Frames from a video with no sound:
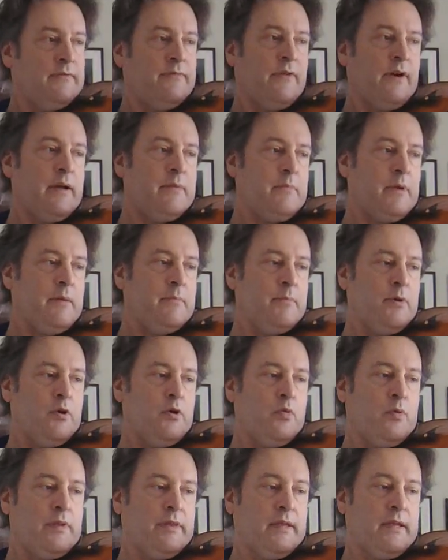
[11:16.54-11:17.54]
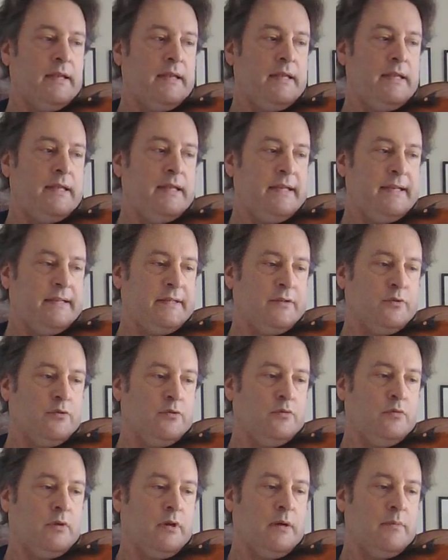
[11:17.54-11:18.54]
divide my bow with
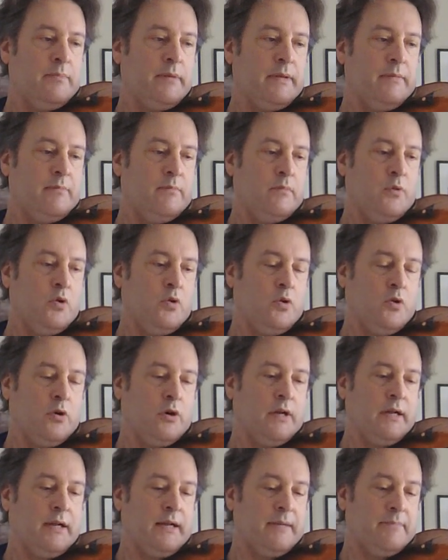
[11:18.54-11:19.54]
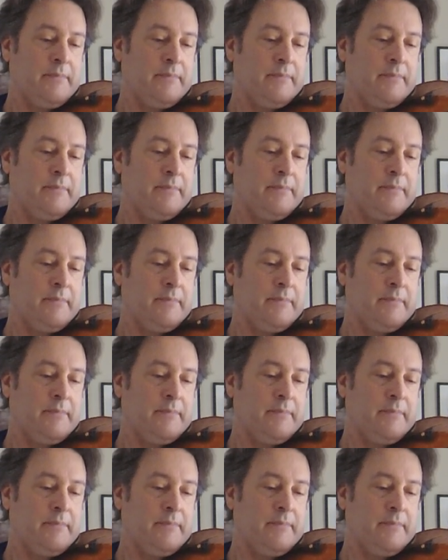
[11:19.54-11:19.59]
little, a bit more,